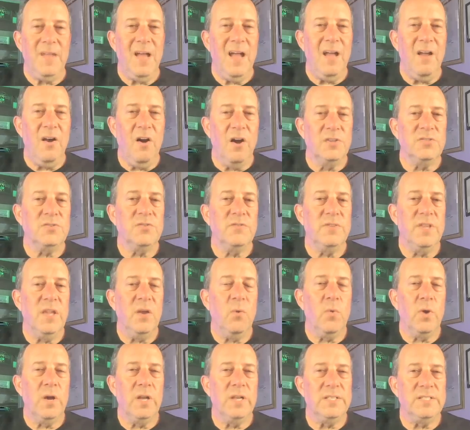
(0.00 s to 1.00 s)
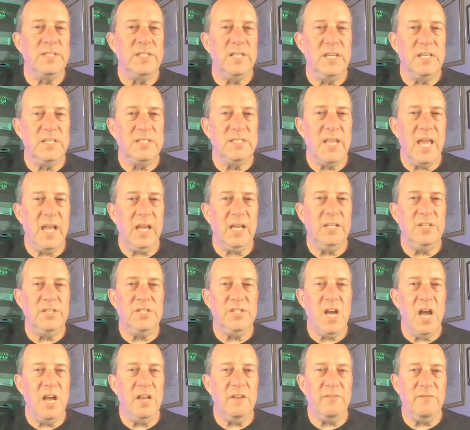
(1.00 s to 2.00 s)
I also think we're going to see a second
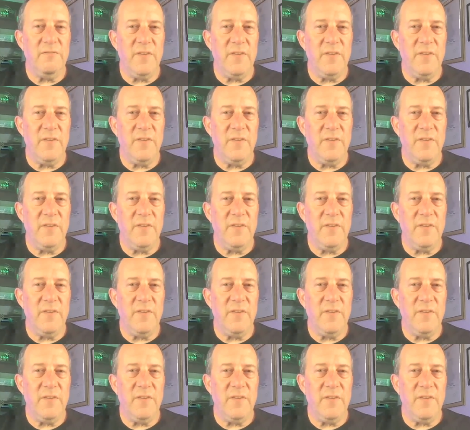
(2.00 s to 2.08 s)
China